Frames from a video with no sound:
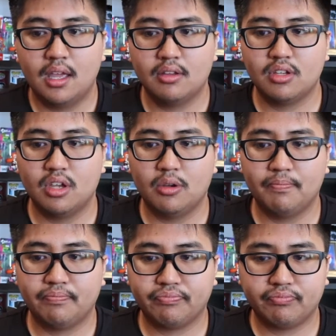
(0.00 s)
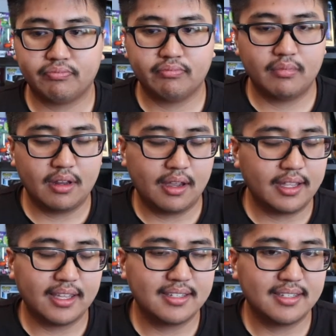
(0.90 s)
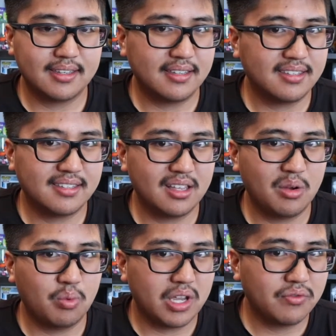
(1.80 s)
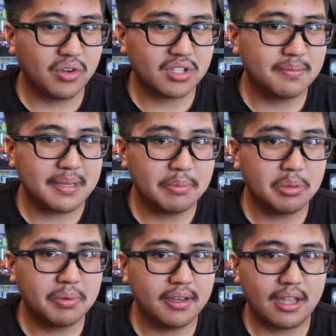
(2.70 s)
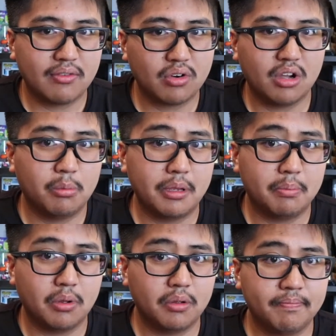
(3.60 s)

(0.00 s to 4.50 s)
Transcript: So I guess it's a win for some people, but not for all people.